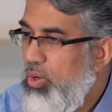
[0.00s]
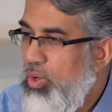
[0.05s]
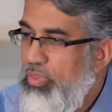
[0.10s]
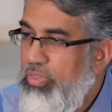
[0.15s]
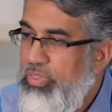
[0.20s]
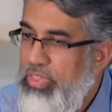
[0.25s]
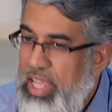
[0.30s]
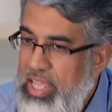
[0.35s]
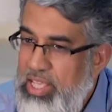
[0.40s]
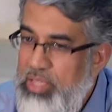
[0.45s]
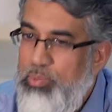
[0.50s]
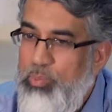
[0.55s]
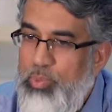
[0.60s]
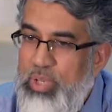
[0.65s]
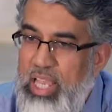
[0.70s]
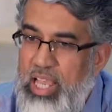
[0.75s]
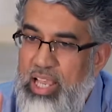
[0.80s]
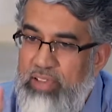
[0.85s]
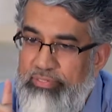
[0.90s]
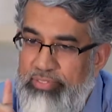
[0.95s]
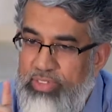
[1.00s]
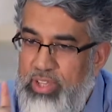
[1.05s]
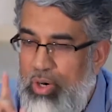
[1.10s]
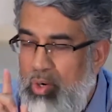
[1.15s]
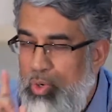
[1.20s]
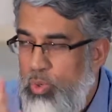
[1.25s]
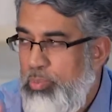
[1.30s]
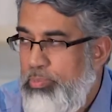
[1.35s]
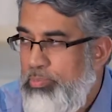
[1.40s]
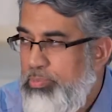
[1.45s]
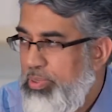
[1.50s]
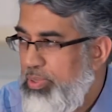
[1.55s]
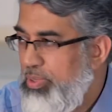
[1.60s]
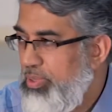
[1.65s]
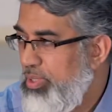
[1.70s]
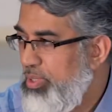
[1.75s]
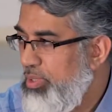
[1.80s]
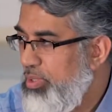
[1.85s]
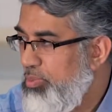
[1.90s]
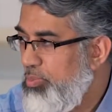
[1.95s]
then we have the
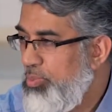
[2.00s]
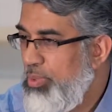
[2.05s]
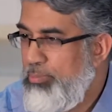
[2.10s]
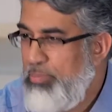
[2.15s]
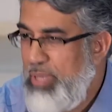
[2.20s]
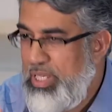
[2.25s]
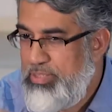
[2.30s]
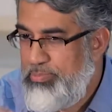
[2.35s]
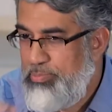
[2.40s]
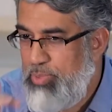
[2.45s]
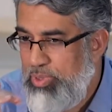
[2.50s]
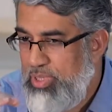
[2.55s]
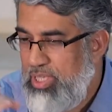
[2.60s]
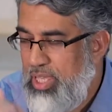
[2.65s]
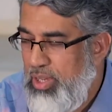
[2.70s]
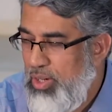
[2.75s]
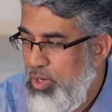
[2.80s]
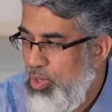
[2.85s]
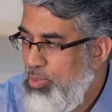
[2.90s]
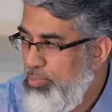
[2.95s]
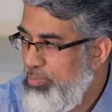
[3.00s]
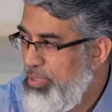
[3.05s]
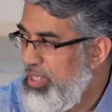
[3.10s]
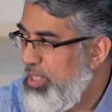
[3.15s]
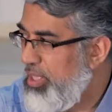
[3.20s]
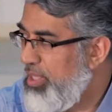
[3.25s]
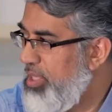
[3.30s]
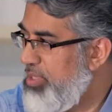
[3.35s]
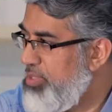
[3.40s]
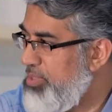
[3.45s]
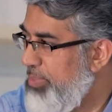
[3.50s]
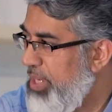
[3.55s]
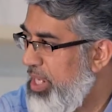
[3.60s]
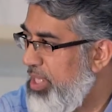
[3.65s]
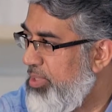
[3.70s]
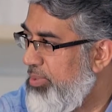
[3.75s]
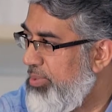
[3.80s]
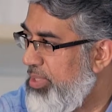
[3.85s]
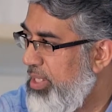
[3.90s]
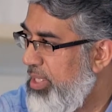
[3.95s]
hope. We must put that hope in Allah
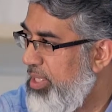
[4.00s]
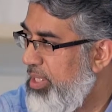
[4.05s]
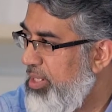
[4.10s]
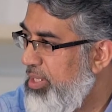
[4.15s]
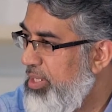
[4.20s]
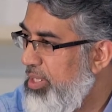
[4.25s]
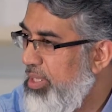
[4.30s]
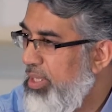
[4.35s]
subhanahu wa ta'ala,